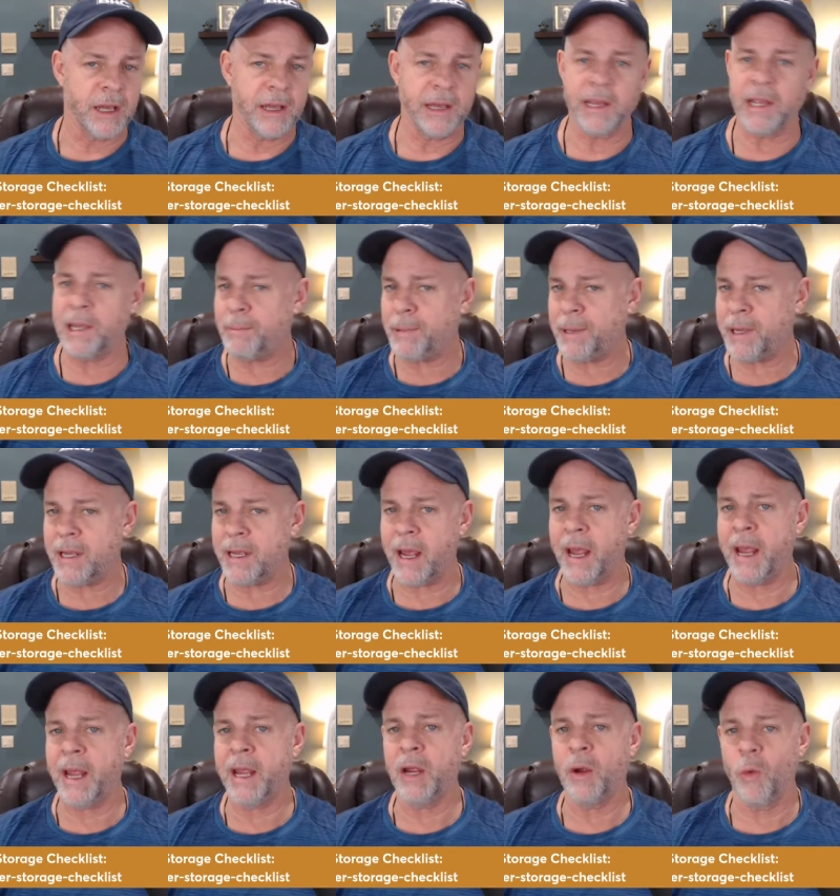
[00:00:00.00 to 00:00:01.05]

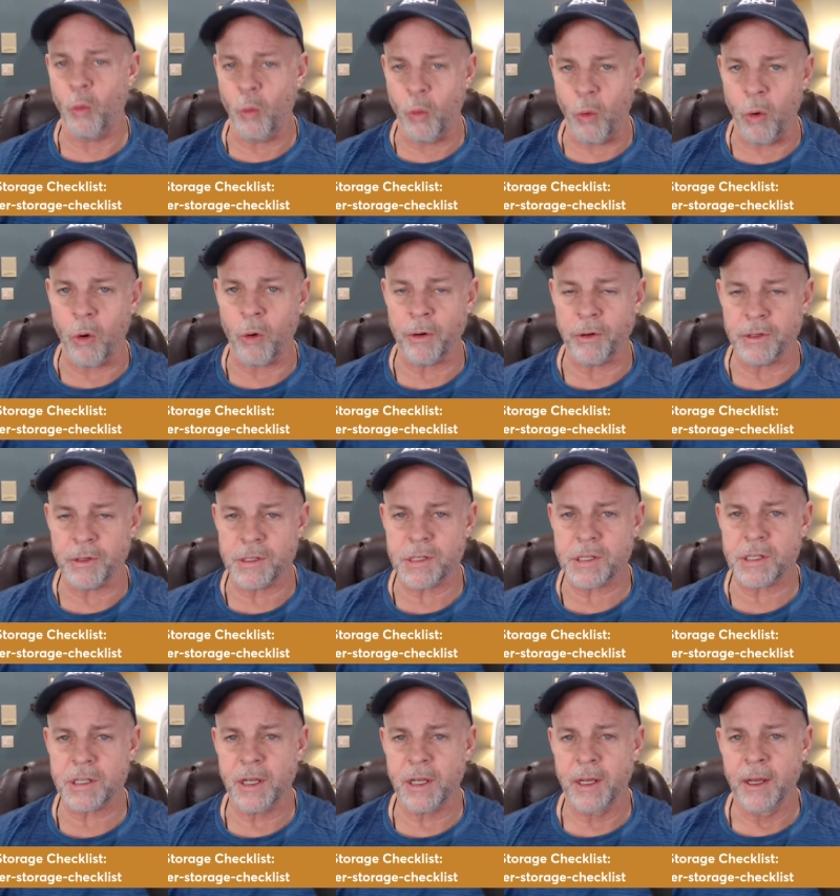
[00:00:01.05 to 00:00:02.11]
EPA
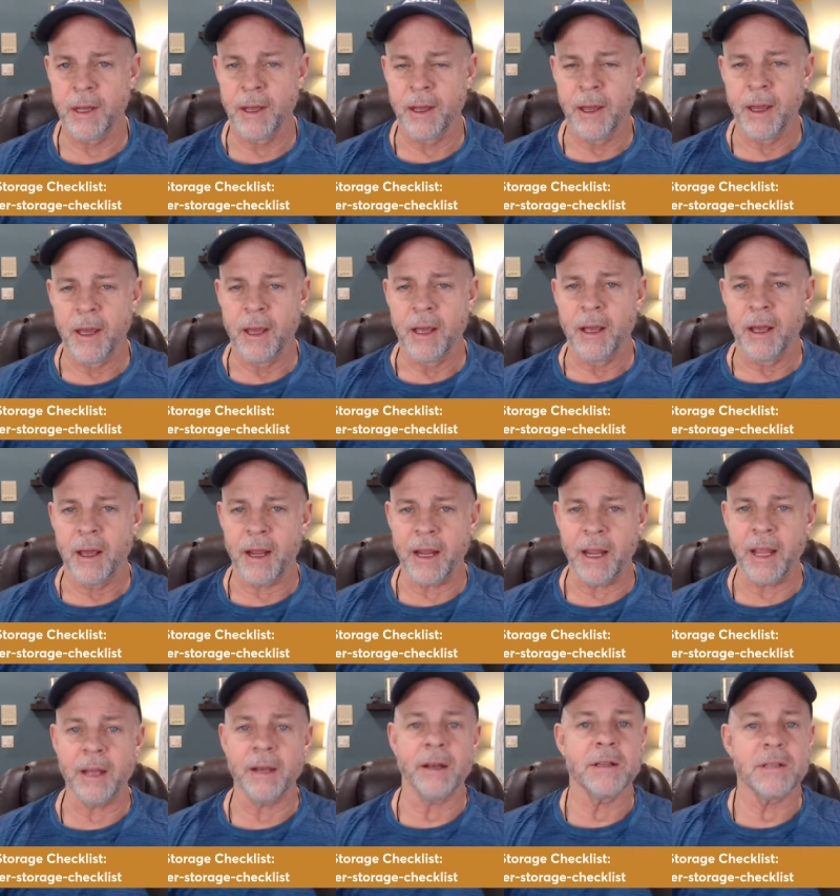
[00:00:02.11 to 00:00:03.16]
warns.
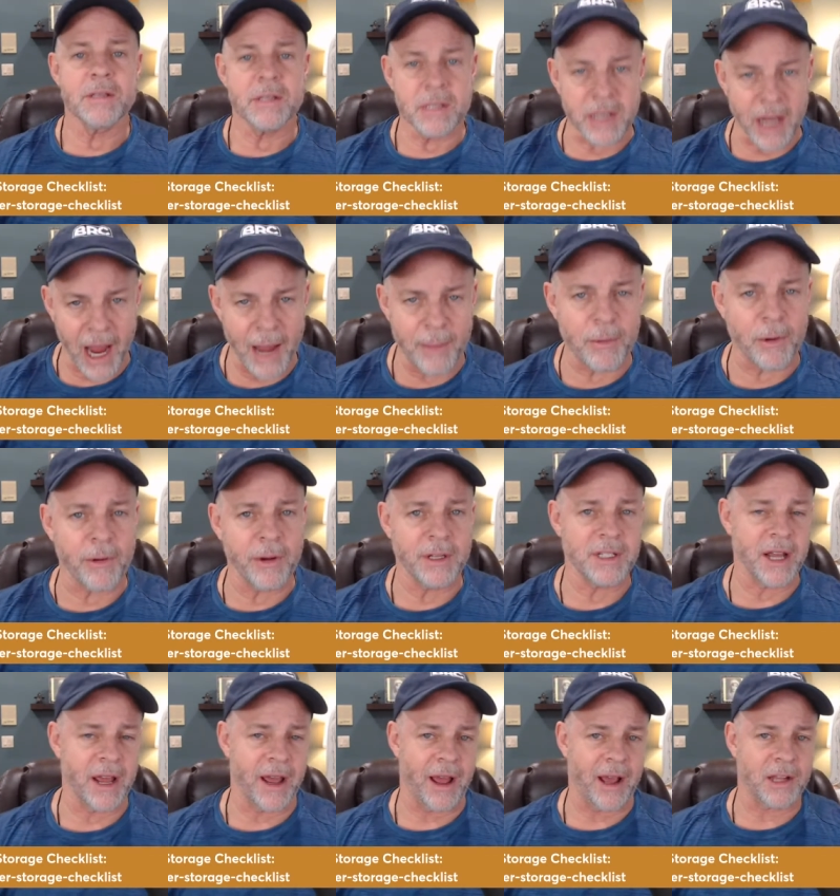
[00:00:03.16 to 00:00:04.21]
Again, cyber
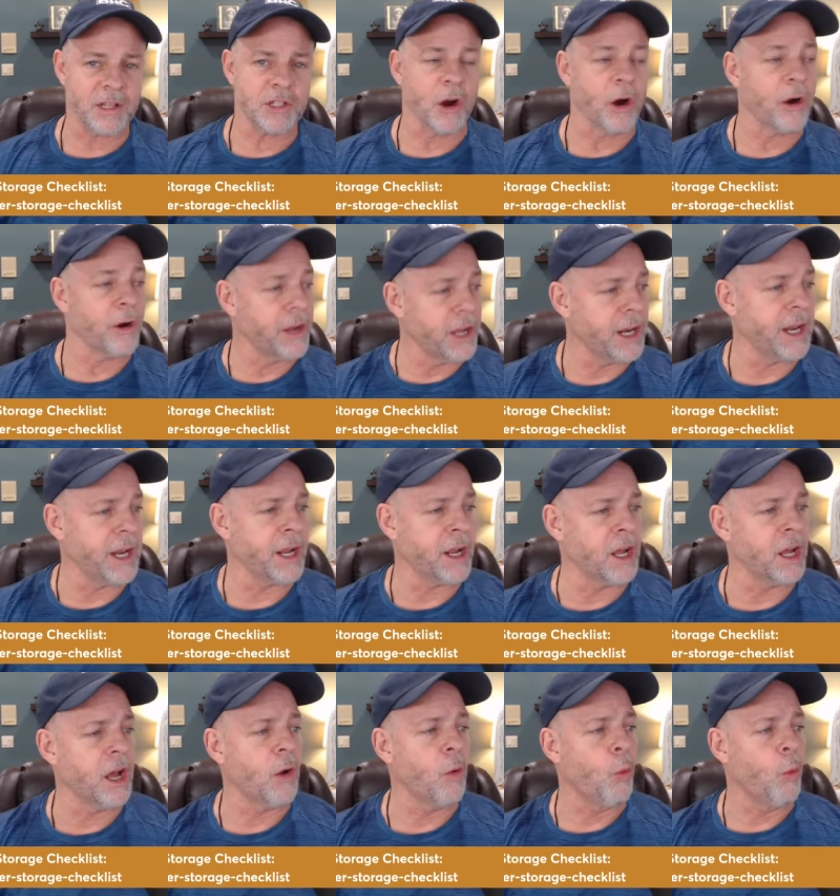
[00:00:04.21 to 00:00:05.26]
attacks are
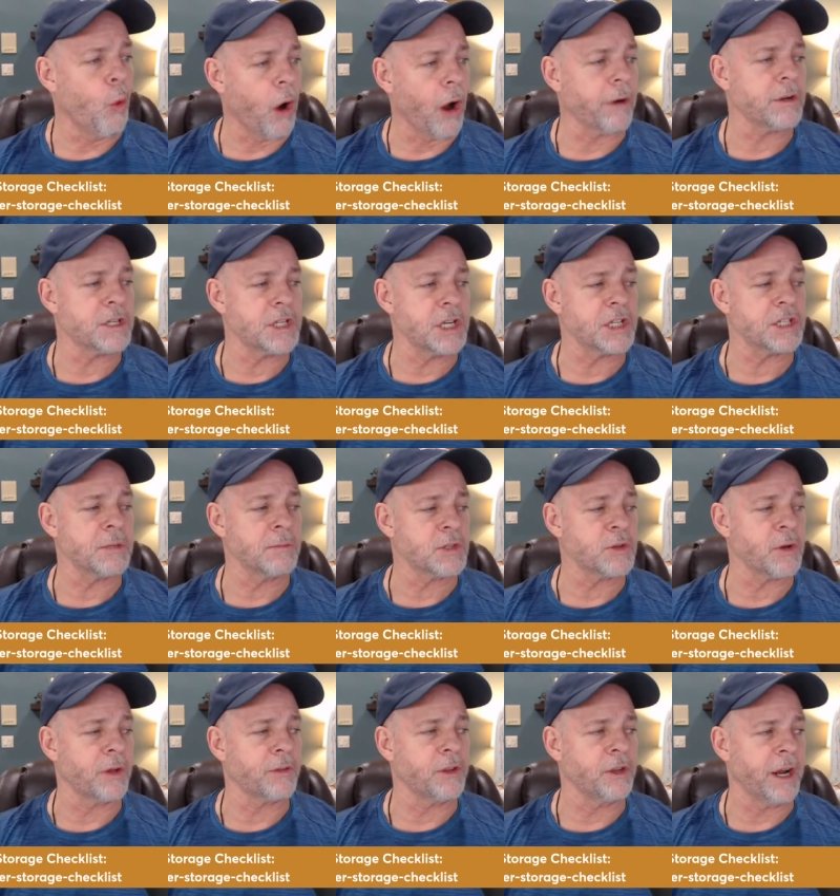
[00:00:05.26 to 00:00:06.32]
hitting water systems
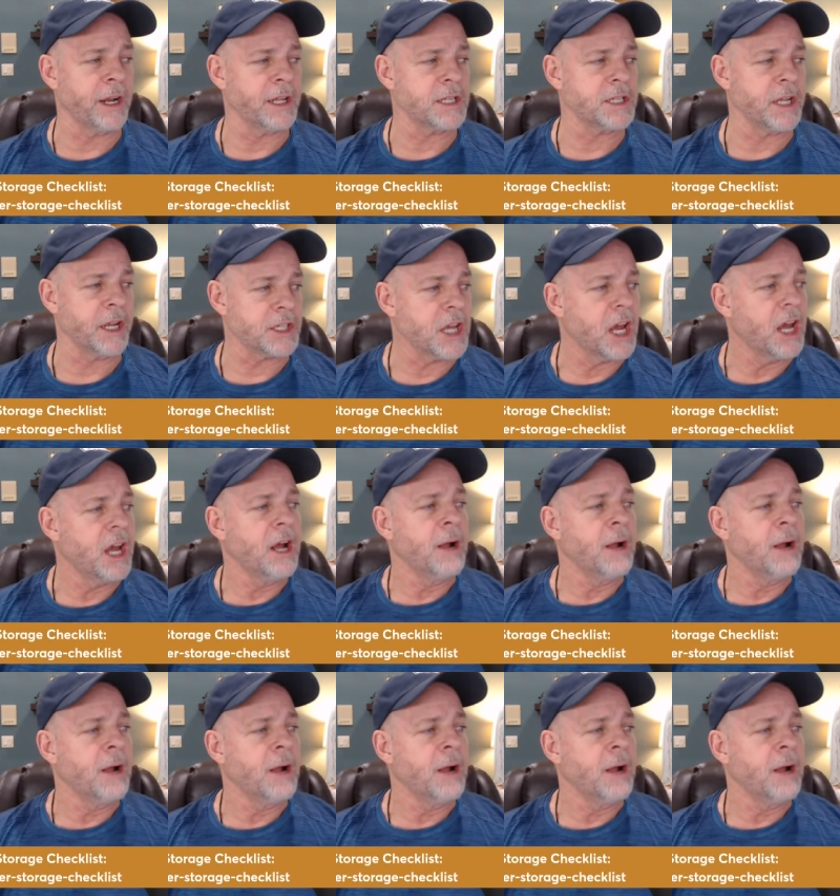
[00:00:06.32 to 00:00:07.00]
throughout the United States.